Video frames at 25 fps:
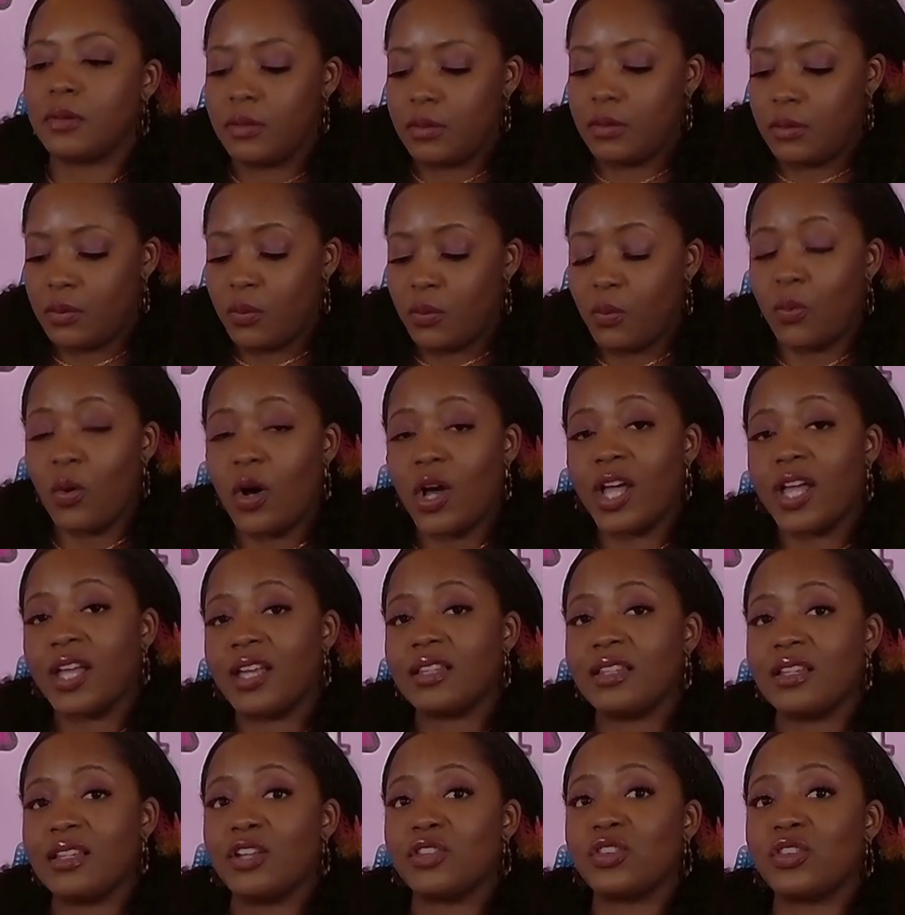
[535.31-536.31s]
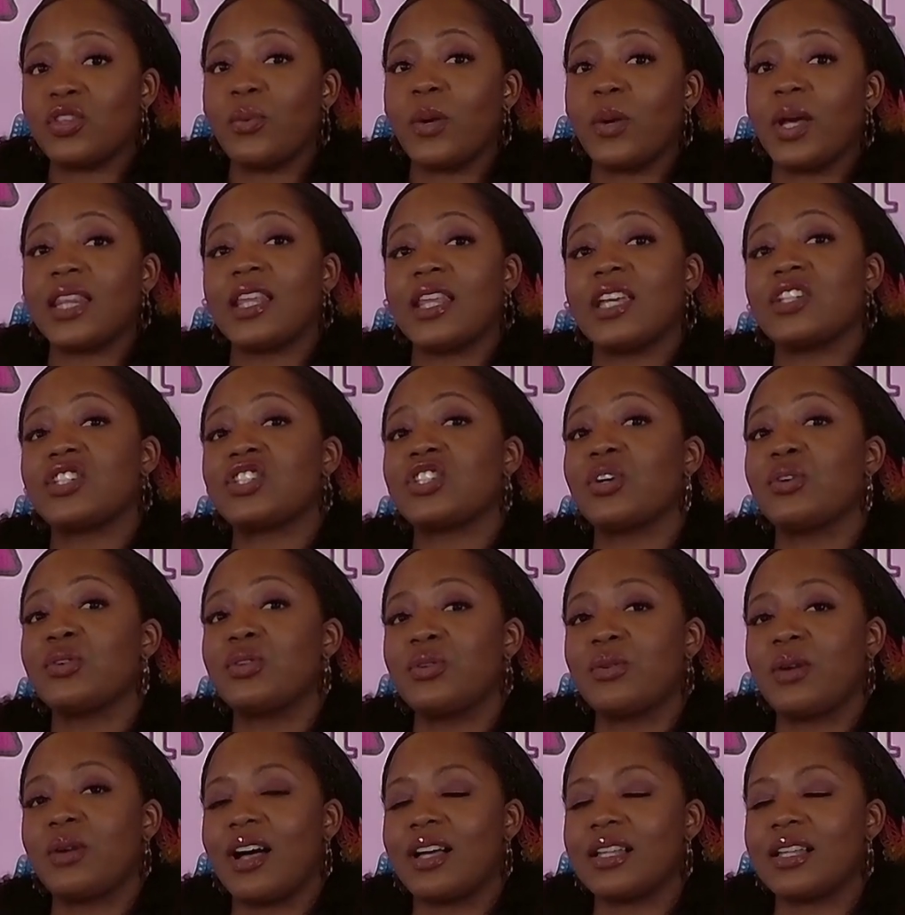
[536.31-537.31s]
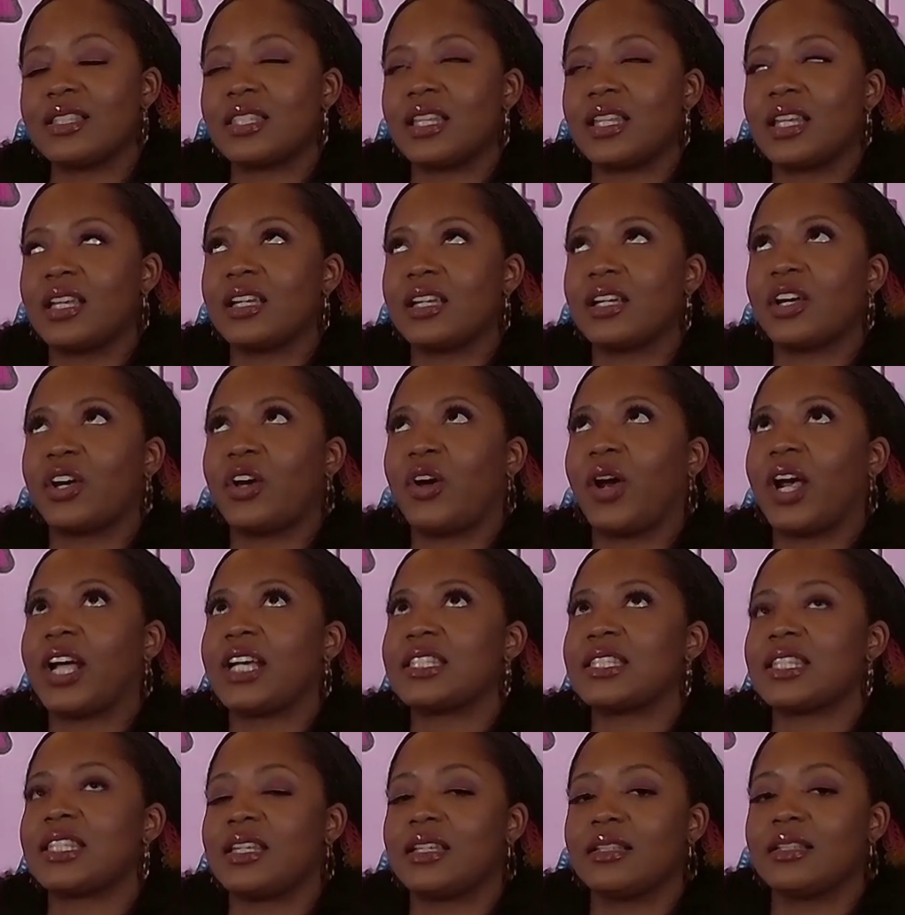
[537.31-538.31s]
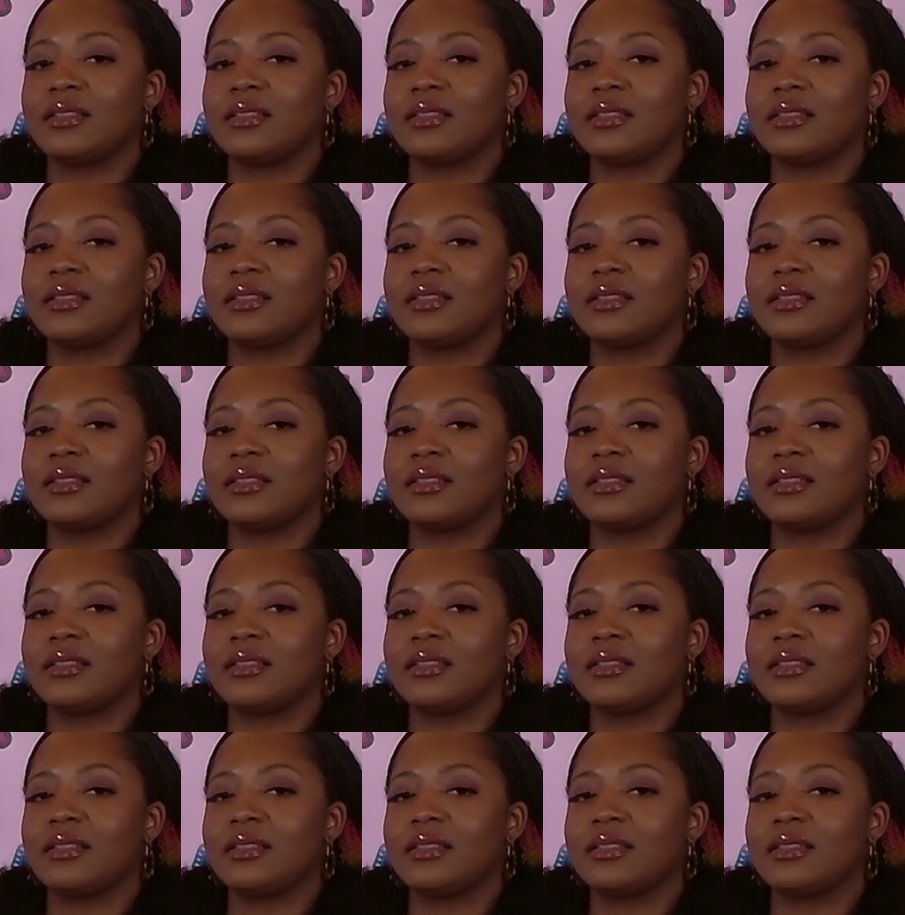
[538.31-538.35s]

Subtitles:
one, the way they show you content, crazy.